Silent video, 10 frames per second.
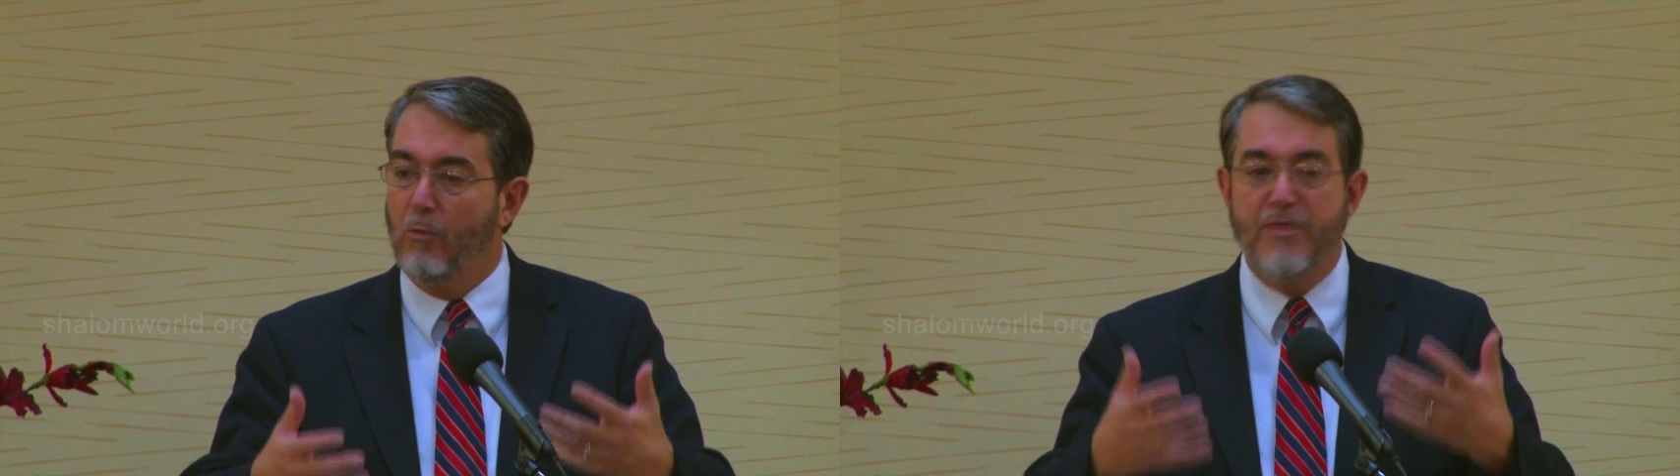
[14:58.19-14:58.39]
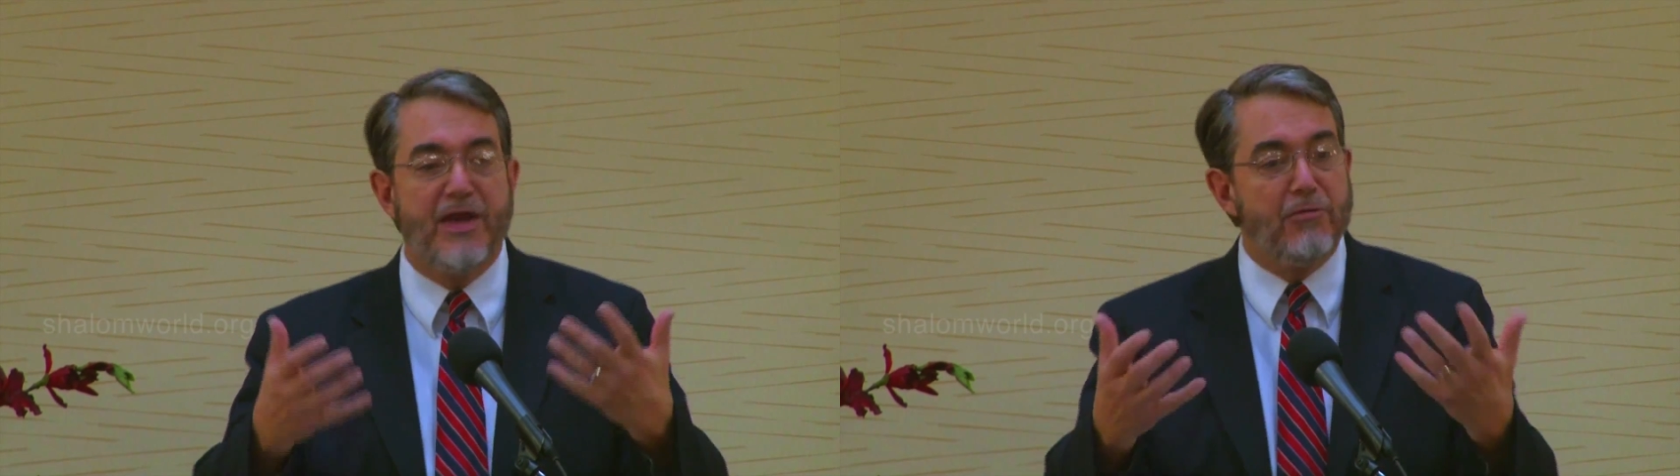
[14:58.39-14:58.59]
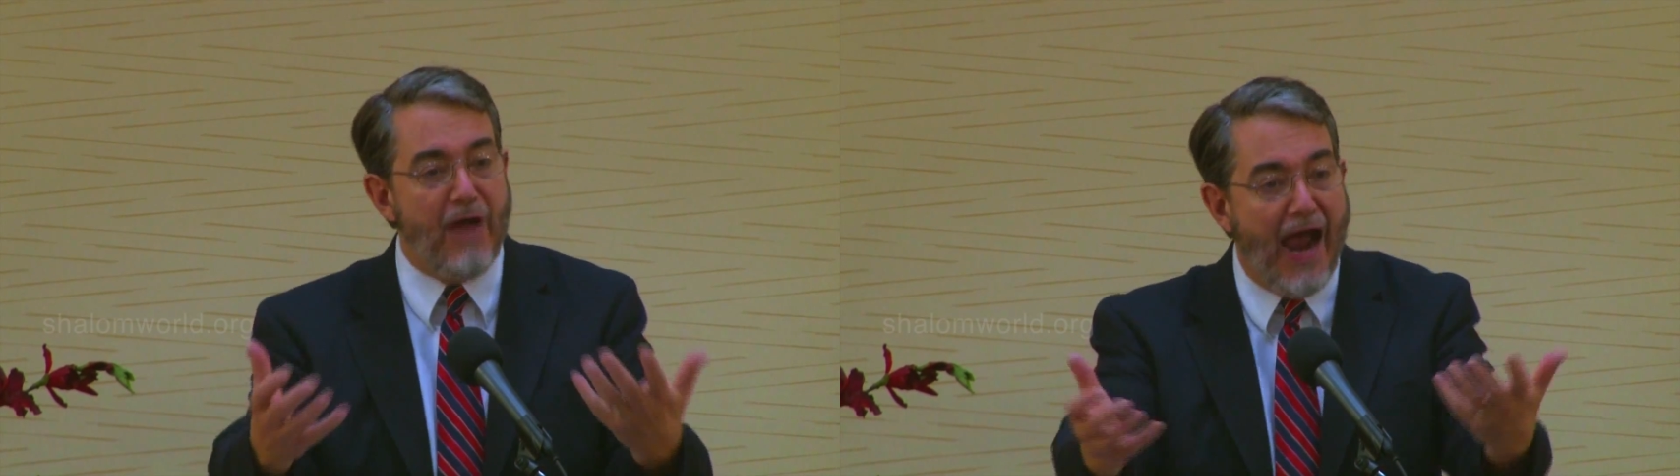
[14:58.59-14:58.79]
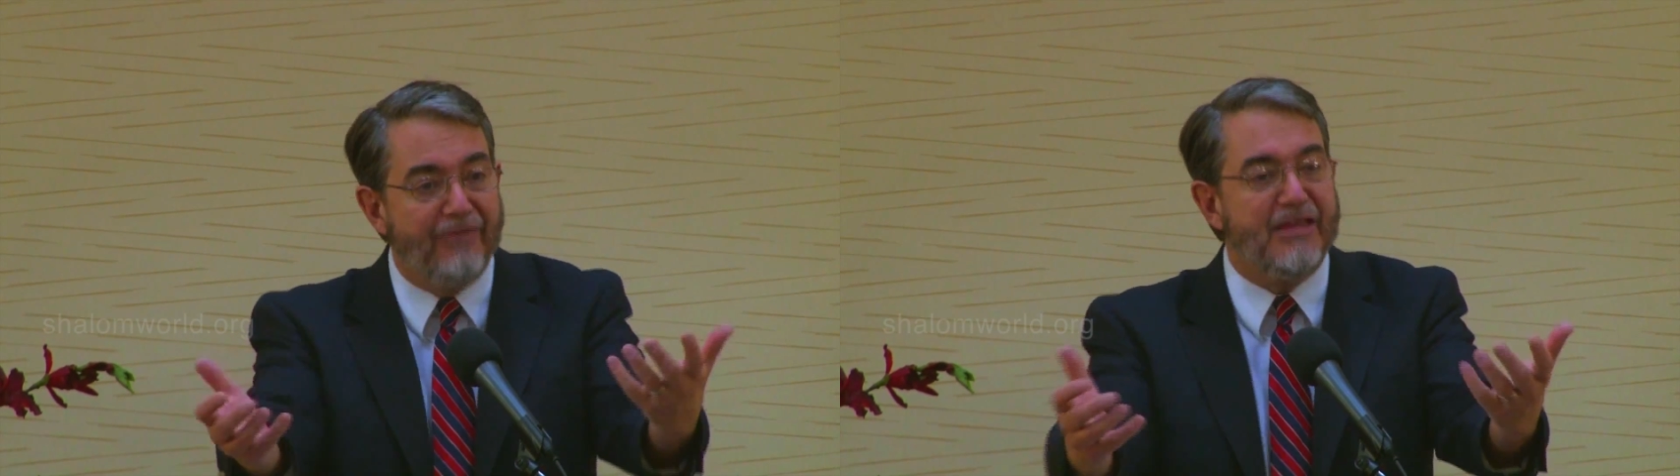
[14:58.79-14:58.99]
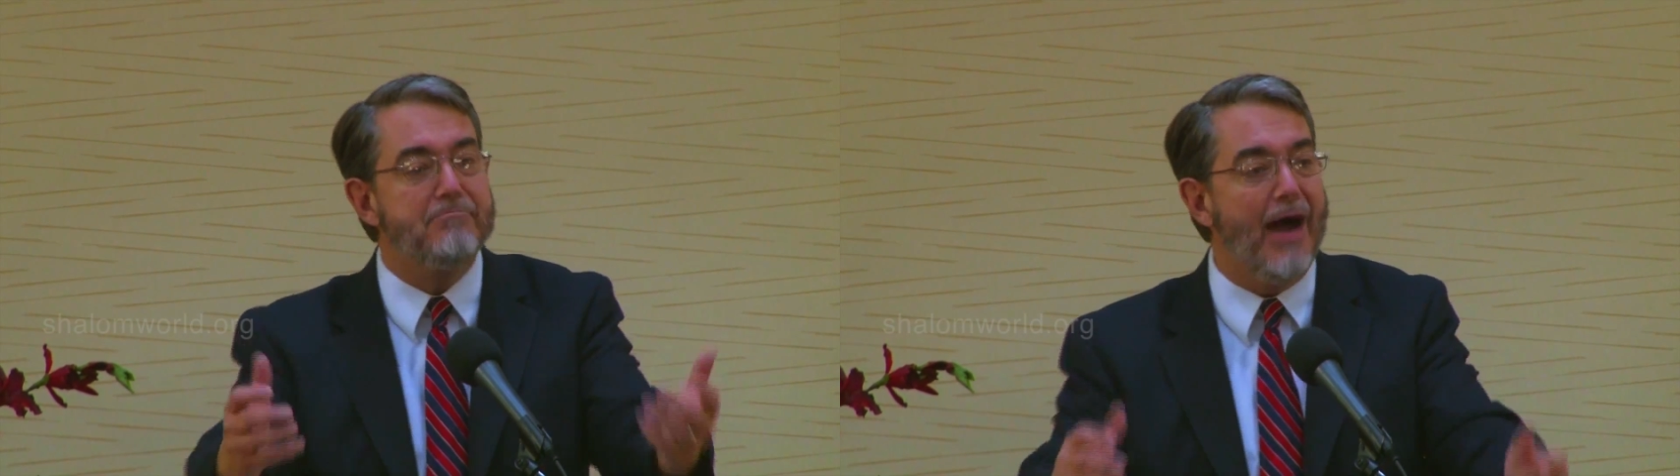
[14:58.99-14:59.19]
when they
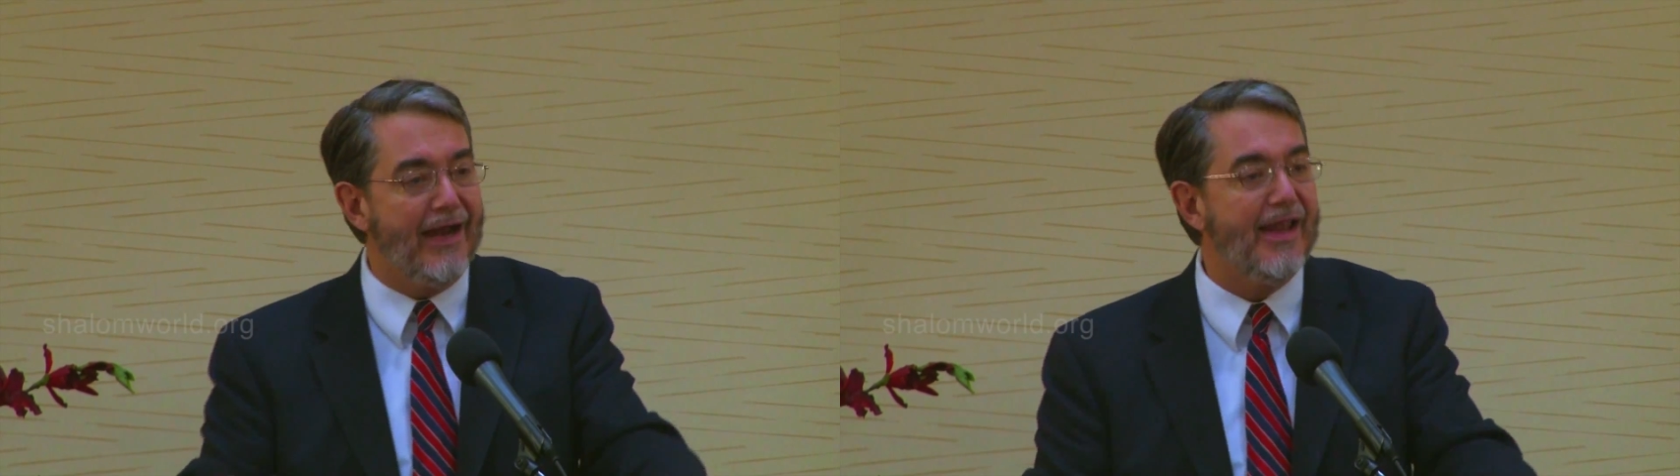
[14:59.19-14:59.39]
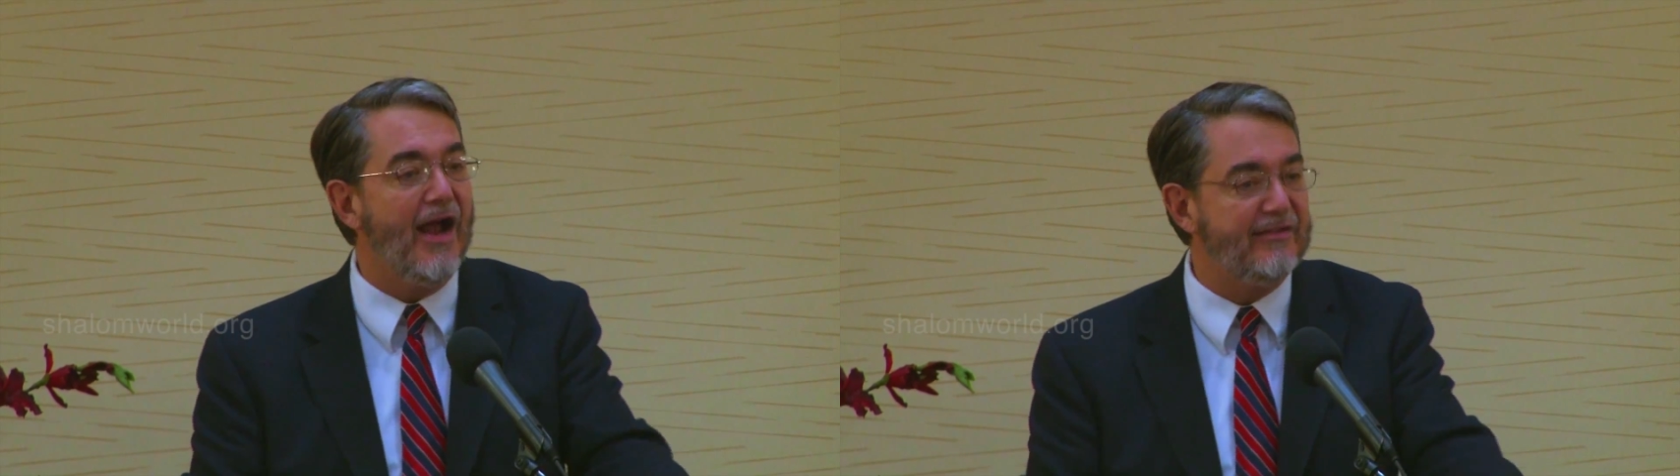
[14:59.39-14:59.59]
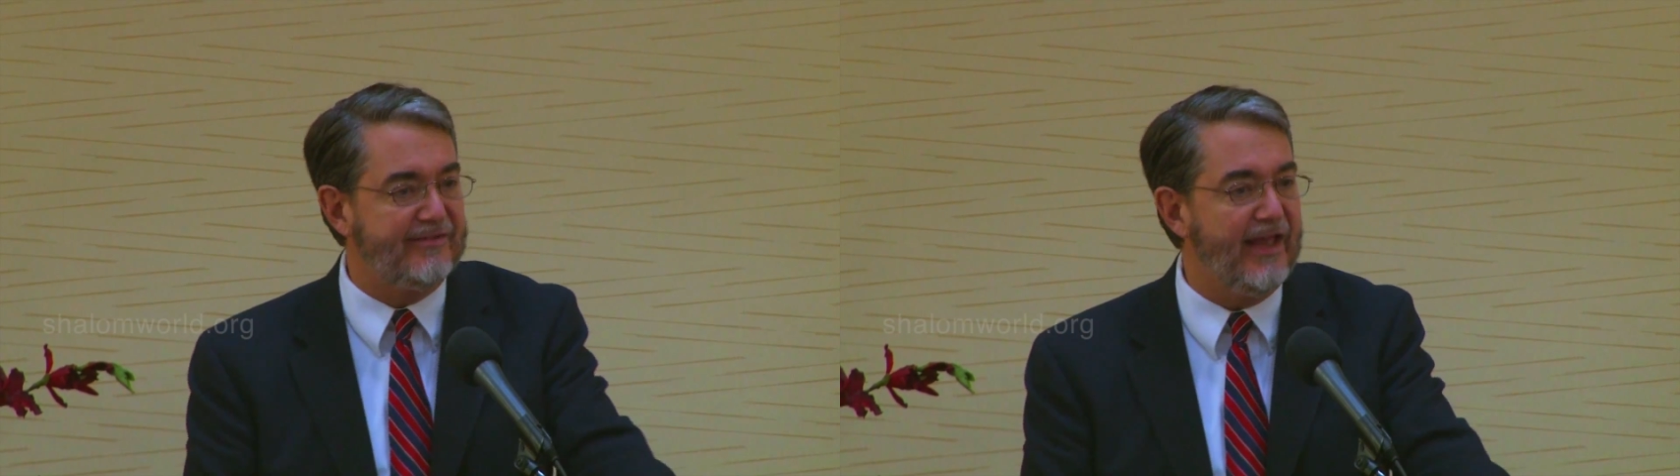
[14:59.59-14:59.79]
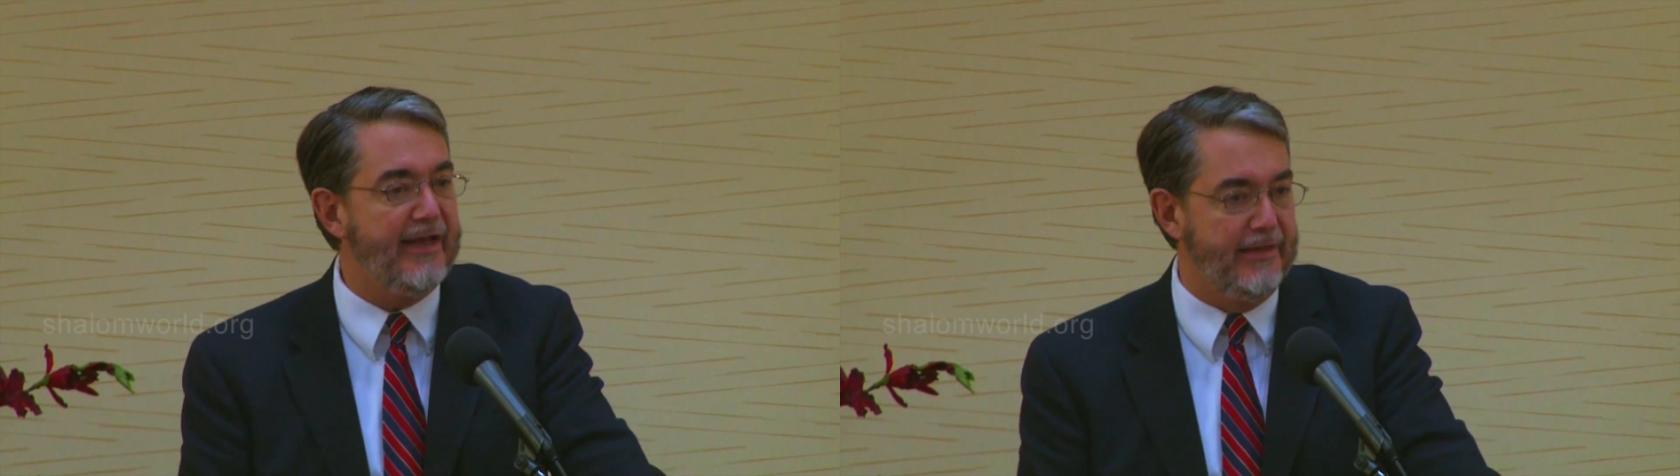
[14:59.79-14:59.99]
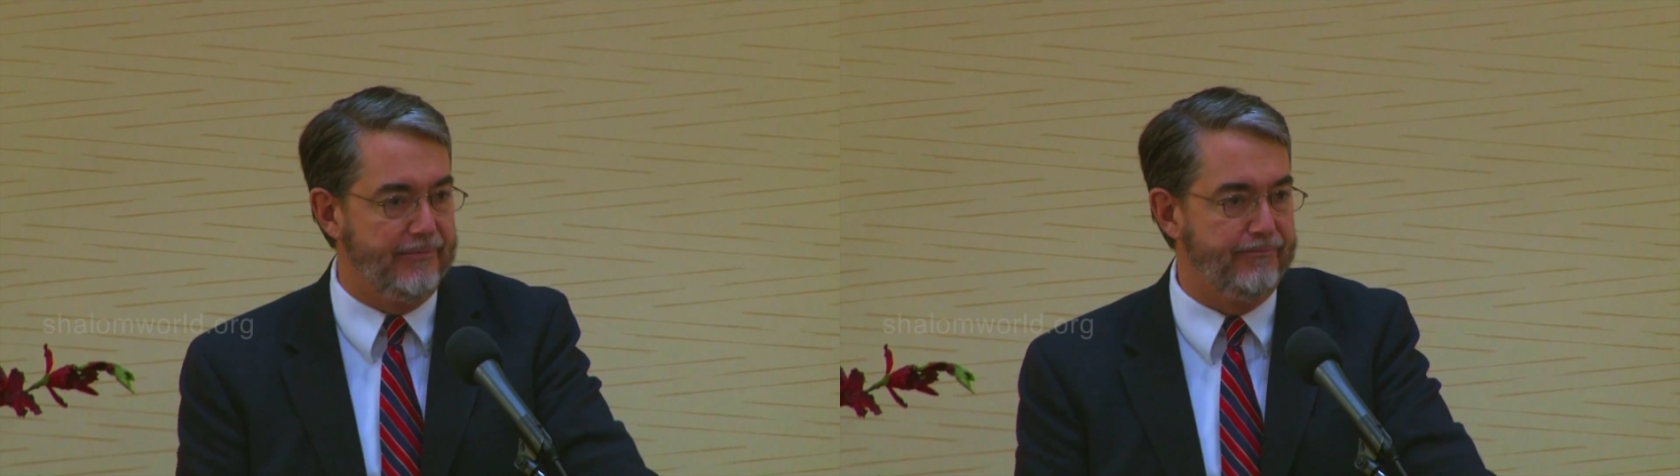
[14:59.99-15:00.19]
arrived at Mile High
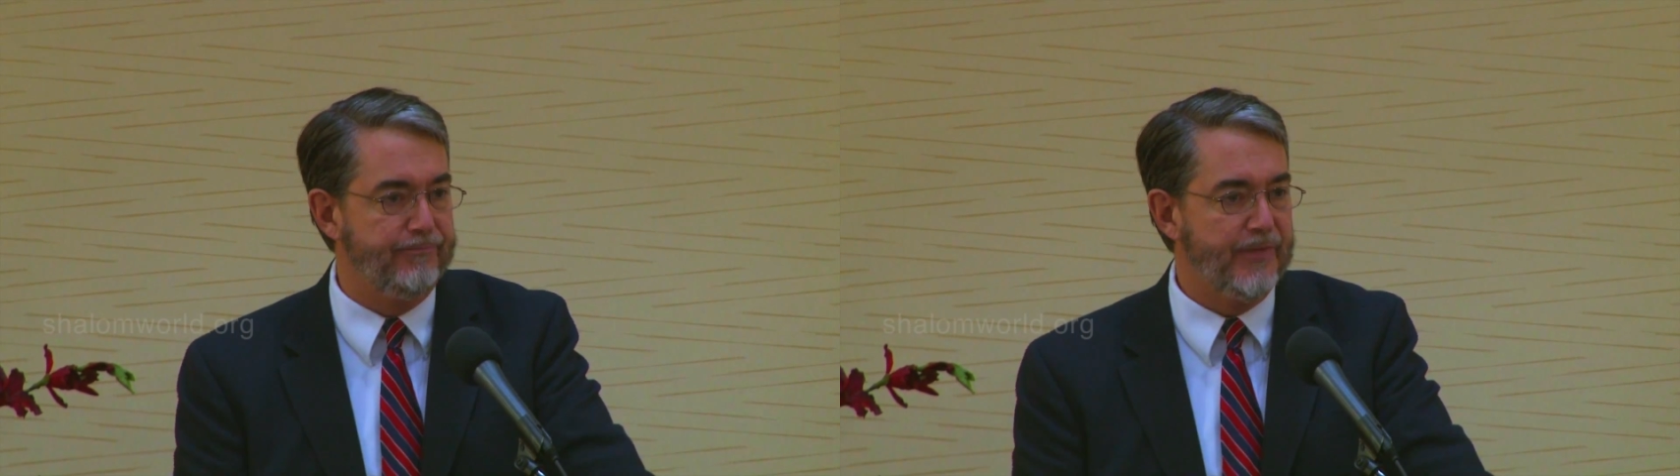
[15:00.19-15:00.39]
Stadium